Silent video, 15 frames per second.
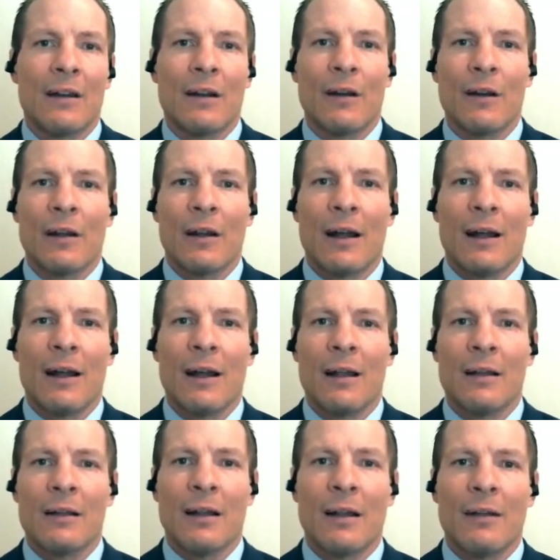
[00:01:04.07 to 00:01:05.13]
here
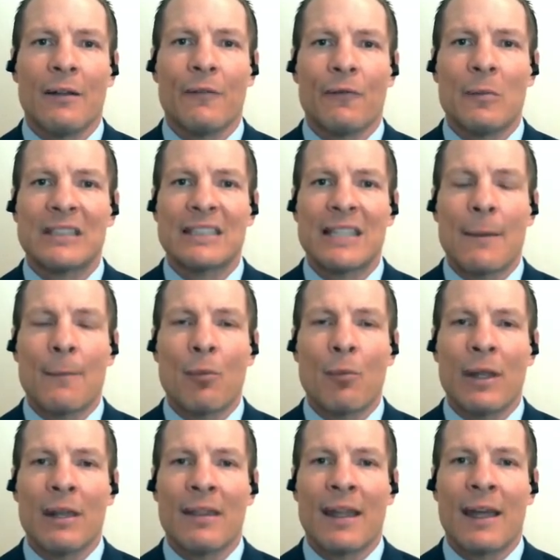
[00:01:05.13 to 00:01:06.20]
from the
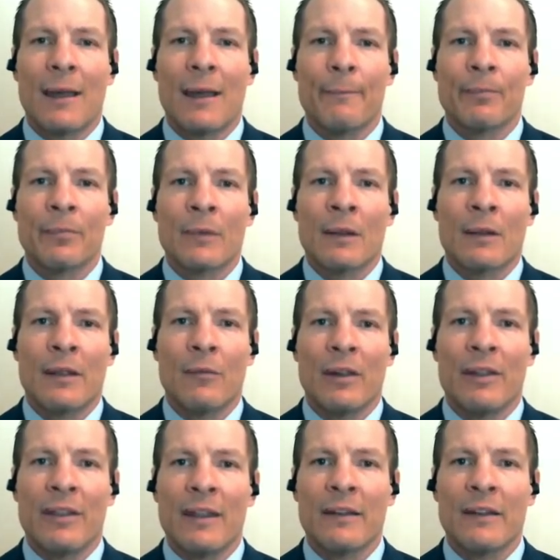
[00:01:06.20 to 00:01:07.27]
standpoint that
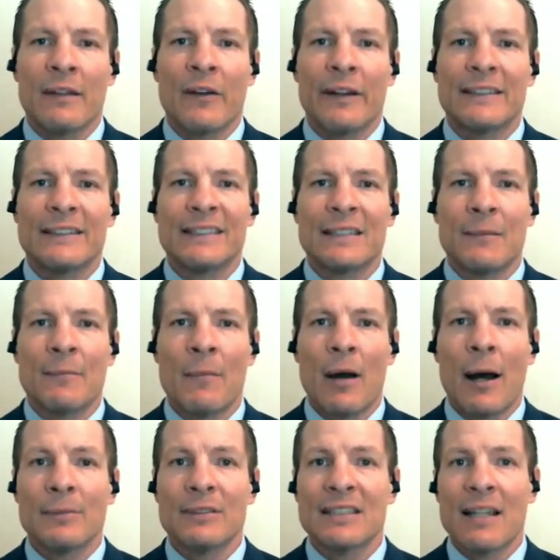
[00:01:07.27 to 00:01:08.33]
we think that there is some
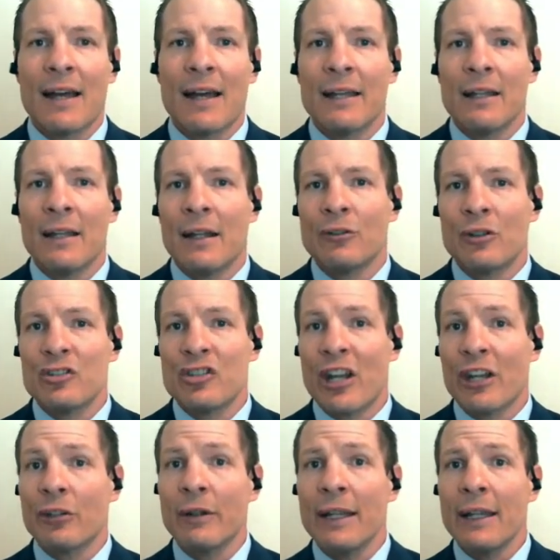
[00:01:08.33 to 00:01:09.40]
upside
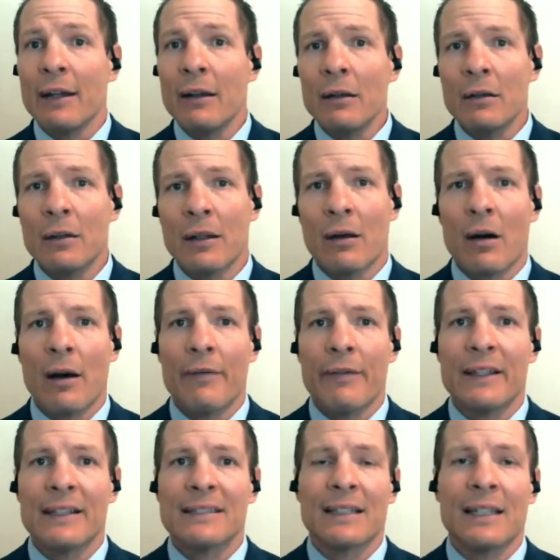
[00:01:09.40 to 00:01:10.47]
trajectory here. Now,
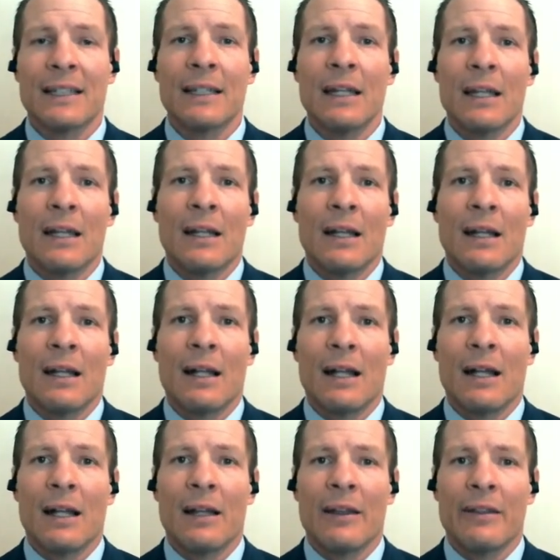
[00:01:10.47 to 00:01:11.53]
obviously,
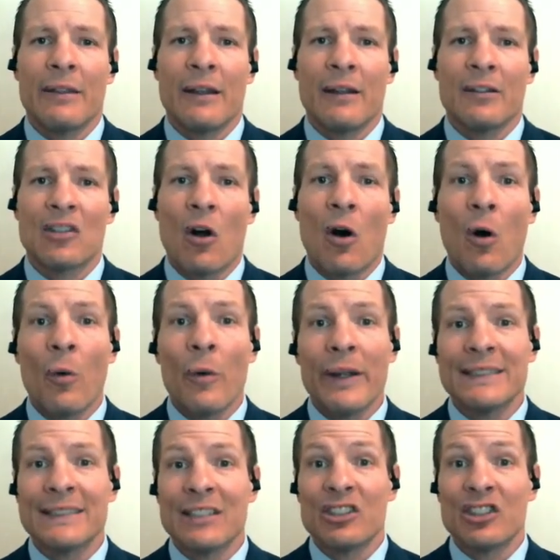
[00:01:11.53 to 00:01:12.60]
there's
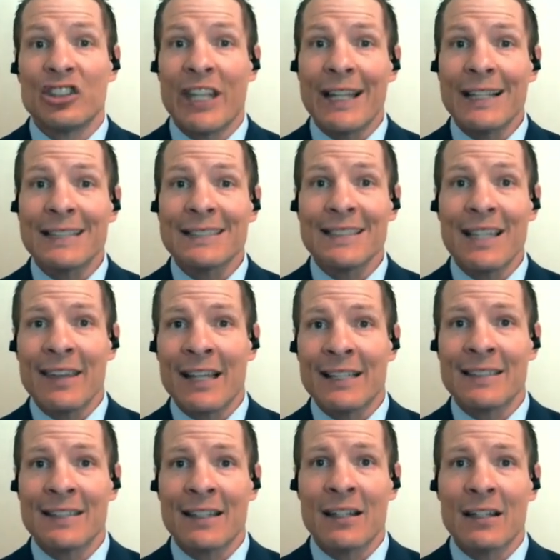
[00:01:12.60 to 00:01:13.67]
always the chance that
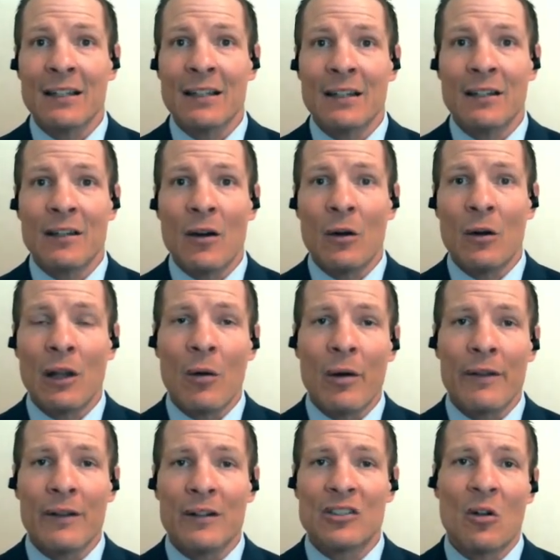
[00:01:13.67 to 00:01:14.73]
things that could go
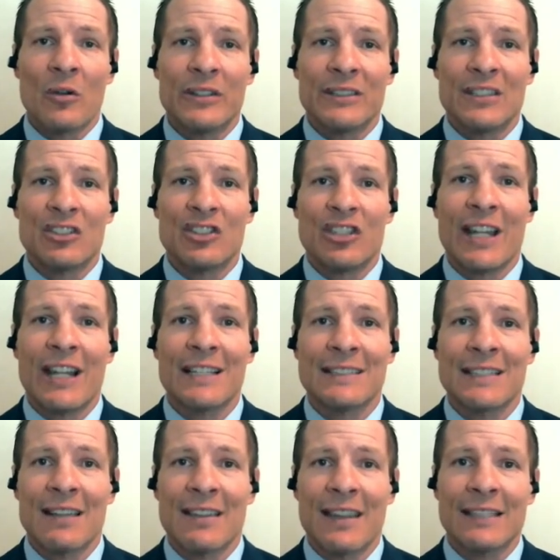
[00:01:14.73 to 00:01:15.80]
lower. There's always the
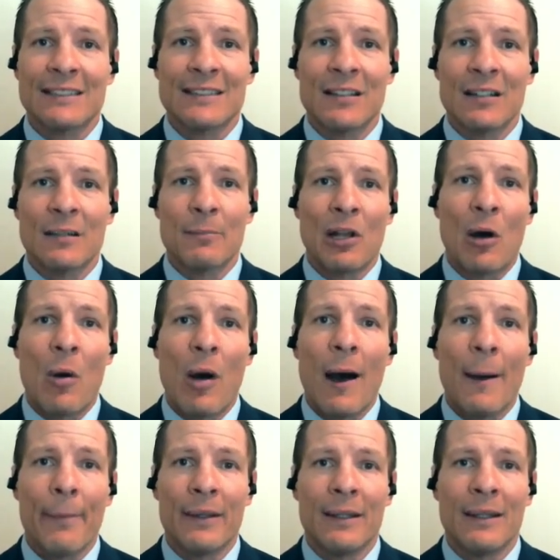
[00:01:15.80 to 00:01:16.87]
chance that things could blow
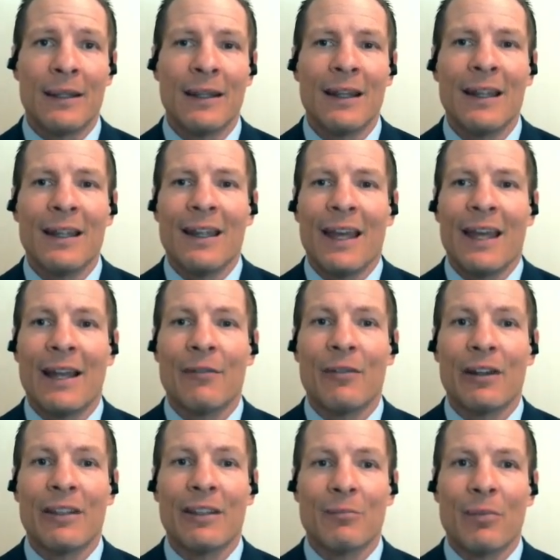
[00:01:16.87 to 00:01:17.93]
up and
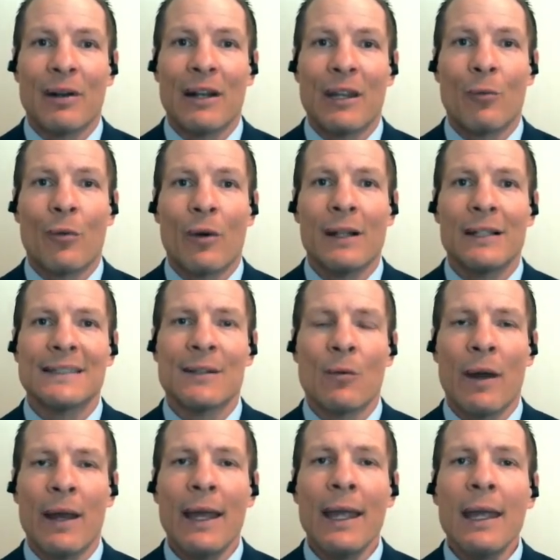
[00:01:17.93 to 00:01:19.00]
everybody runs
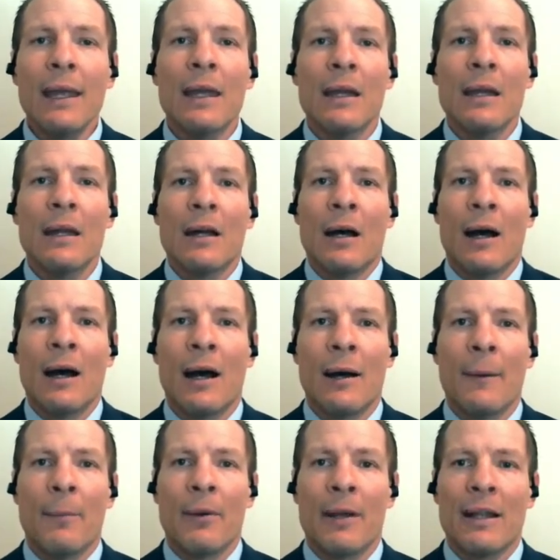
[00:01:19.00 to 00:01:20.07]
away.
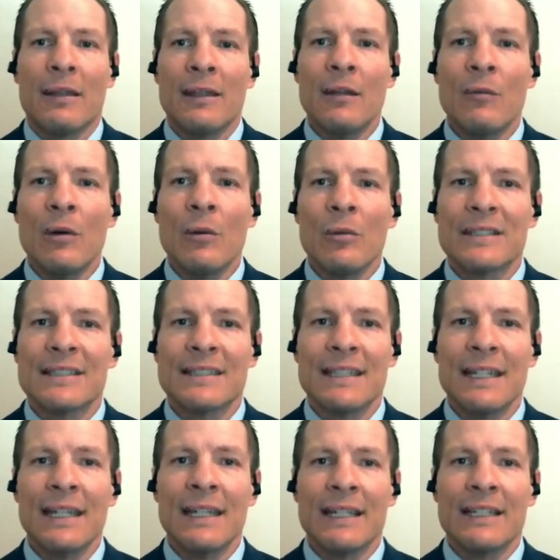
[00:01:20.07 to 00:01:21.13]
But I think what we're
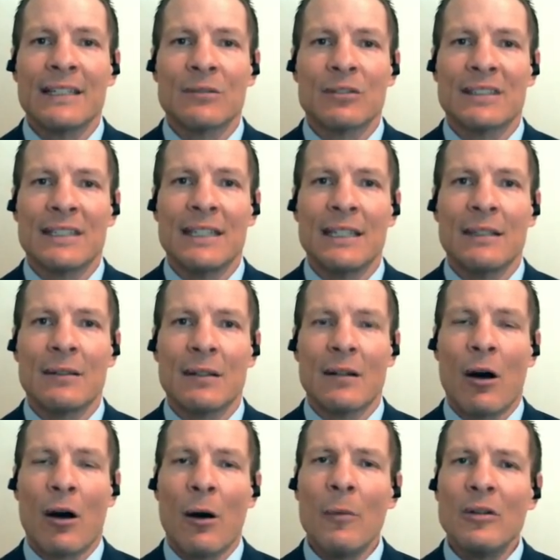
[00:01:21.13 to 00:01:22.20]
seeing is we're seeing
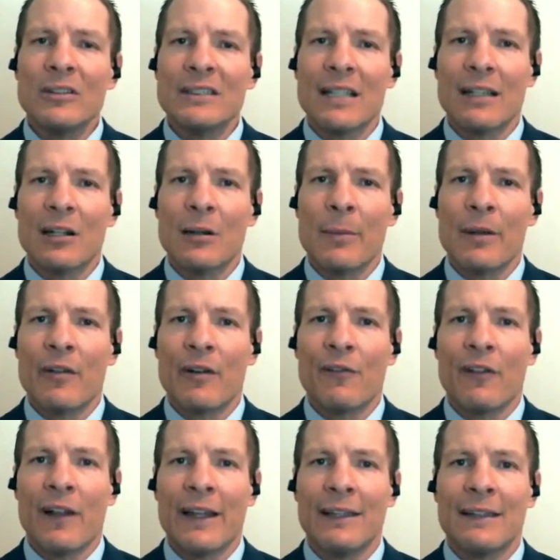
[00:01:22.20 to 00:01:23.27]
almost a little bit of a
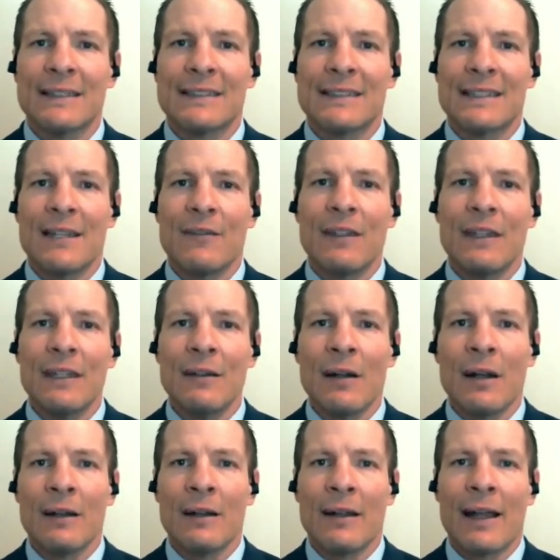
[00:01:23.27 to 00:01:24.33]
flight to safety
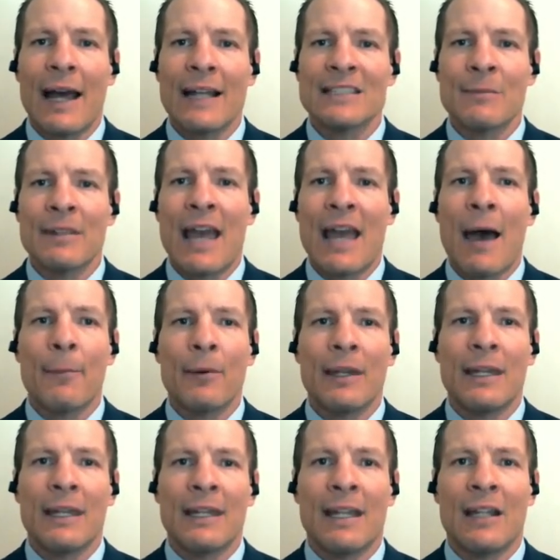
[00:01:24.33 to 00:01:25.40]
that hasn't been
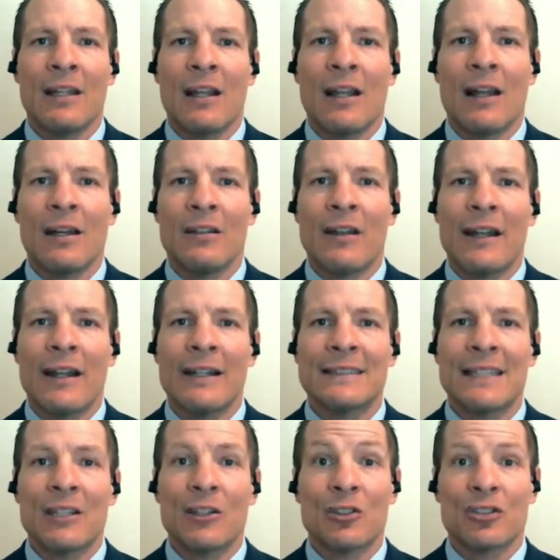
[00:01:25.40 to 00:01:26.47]
happening in United
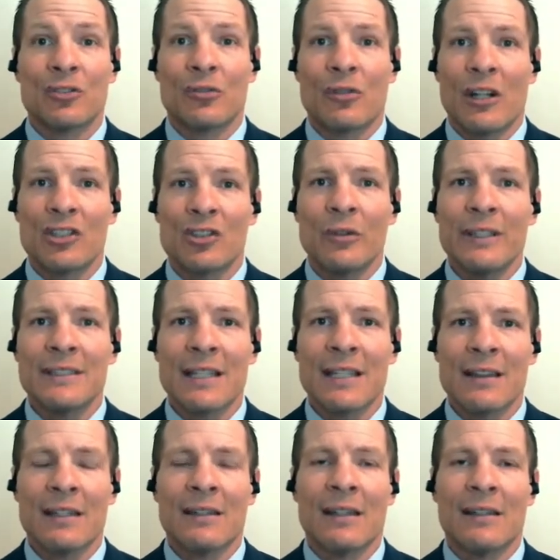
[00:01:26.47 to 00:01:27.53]
States treasuries. I
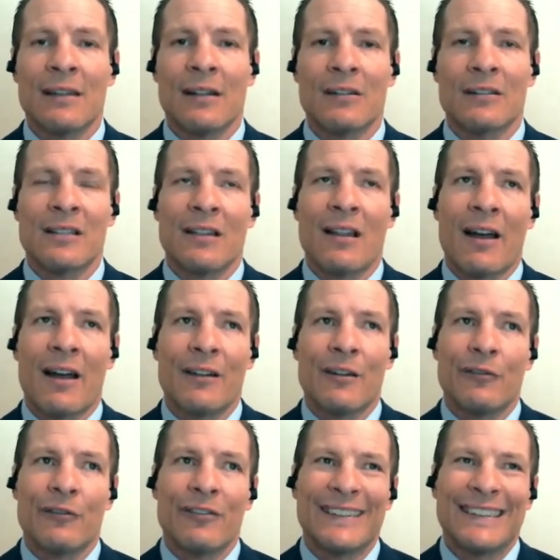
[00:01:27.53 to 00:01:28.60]
think that there's a lot
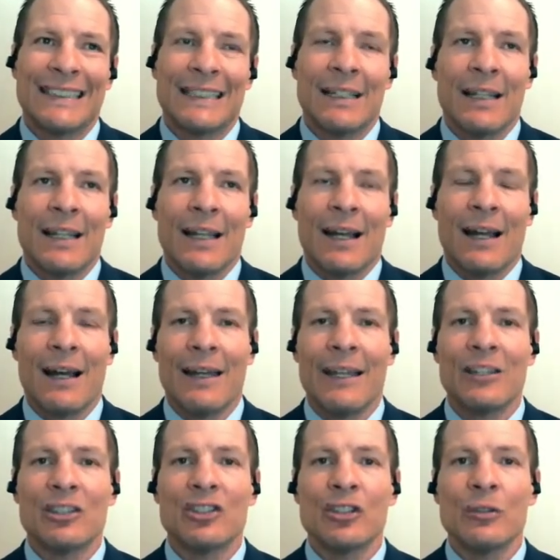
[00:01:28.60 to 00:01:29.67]
of
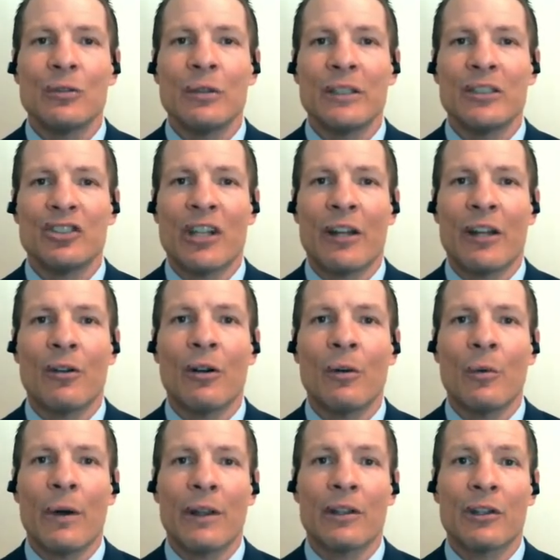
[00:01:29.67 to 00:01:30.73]
issue in
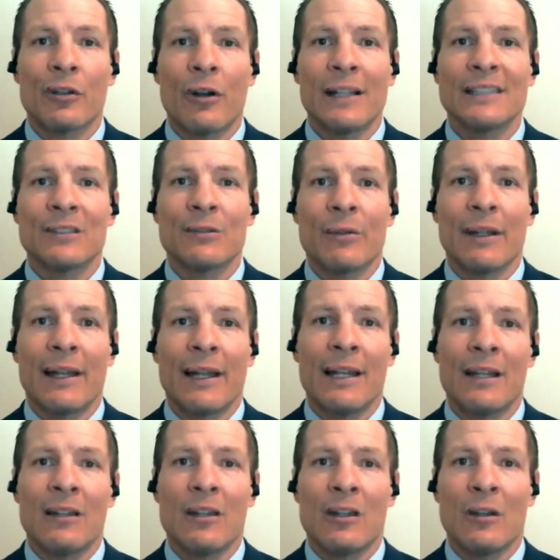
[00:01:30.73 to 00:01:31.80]
general with trust
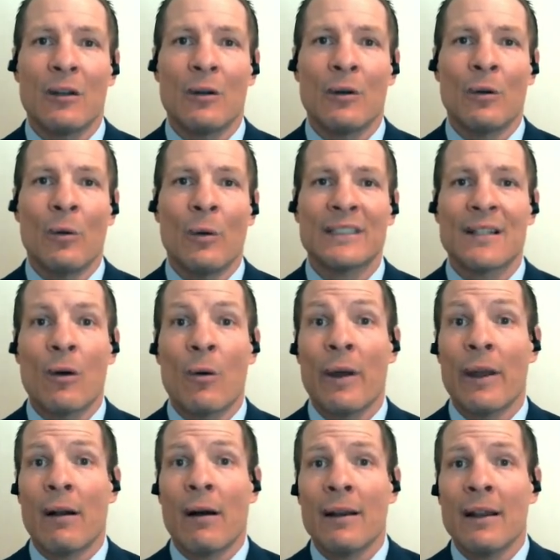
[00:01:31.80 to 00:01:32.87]
related to what's
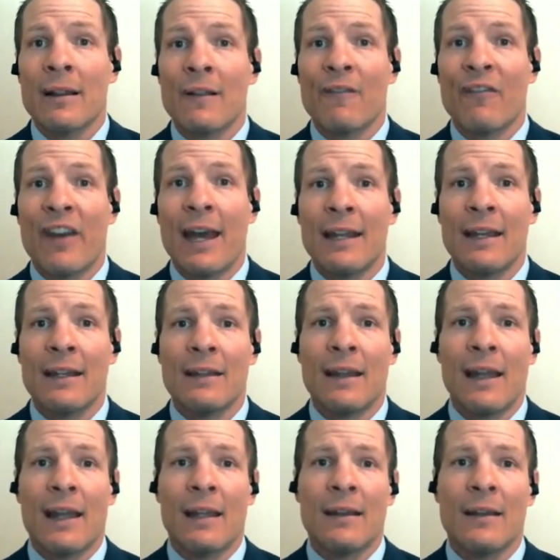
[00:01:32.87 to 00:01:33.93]
going on at the Fed
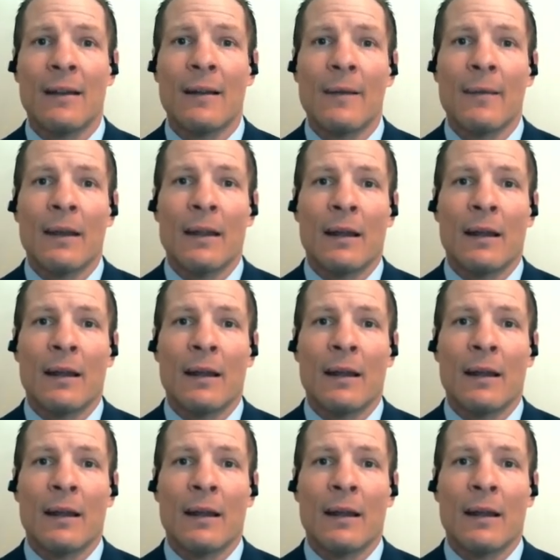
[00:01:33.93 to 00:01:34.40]
and